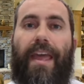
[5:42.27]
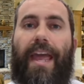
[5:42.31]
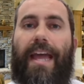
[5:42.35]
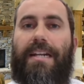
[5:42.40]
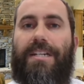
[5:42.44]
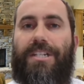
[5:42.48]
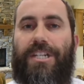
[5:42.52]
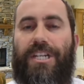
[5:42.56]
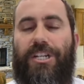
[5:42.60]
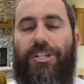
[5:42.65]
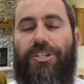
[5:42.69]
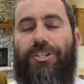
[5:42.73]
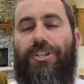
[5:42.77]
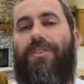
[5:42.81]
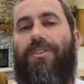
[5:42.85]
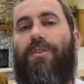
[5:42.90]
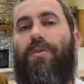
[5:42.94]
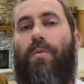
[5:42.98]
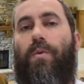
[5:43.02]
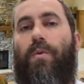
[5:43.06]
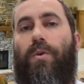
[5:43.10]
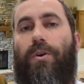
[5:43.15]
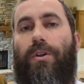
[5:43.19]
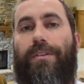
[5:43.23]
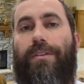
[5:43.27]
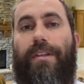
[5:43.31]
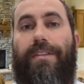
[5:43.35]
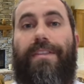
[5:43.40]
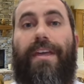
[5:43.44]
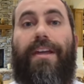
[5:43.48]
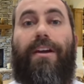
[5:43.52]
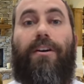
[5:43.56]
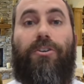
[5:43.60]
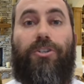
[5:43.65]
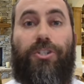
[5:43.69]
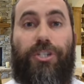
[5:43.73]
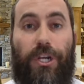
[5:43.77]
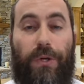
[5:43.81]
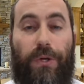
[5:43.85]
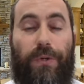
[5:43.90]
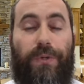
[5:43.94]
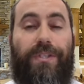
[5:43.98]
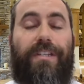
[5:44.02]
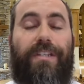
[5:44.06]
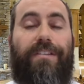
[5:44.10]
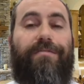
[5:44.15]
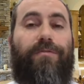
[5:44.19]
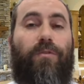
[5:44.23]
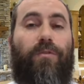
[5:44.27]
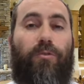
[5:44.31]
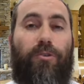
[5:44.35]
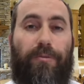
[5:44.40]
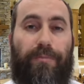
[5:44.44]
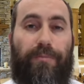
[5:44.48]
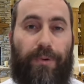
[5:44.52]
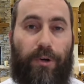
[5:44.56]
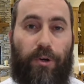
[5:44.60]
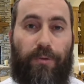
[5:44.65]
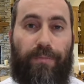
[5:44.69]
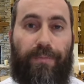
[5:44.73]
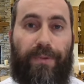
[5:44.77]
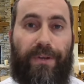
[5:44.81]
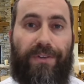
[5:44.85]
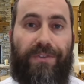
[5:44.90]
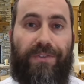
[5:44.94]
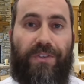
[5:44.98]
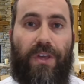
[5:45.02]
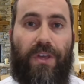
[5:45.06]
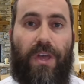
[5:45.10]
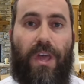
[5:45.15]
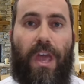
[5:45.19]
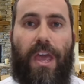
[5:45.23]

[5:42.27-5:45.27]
and teaching the world that they are chosen for a purpose.